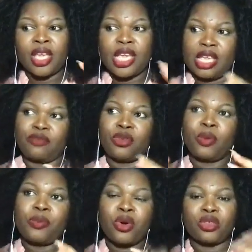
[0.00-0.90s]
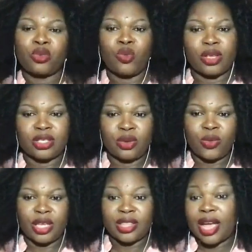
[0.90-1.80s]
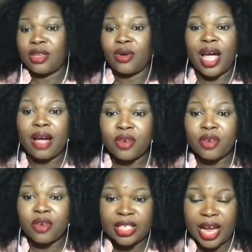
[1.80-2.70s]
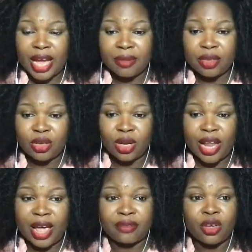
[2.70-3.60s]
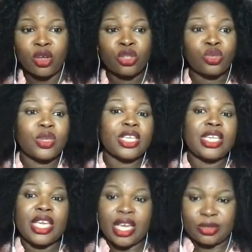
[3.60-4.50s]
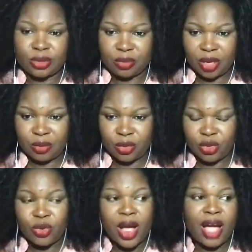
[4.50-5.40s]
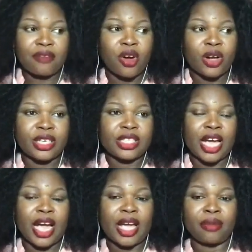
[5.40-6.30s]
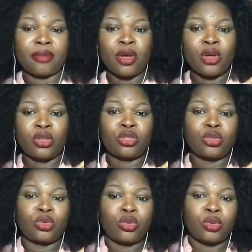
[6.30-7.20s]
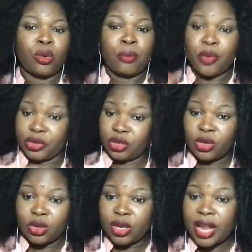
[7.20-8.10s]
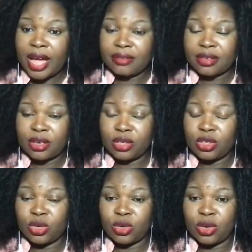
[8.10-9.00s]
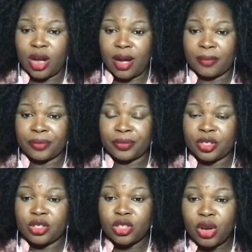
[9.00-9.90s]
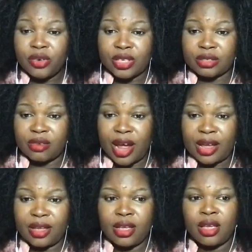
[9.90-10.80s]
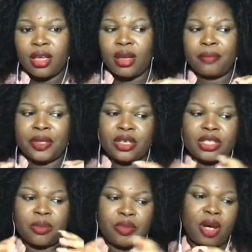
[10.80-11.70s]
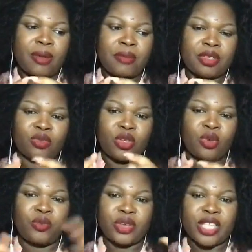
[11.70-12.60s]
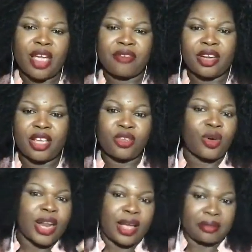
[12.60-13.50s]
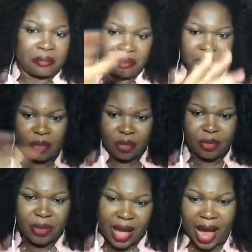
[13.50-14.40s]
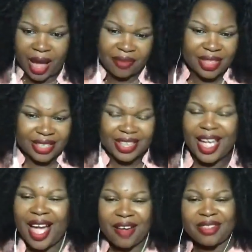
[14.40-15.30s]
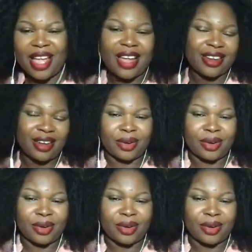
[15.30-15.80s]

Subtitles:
If you post once a week, now you have all the time in your life to engage with people. You have all the time to post on your life, on your stories, right? Because the problem is when you post every day, you're like, oh, I have this, I have that,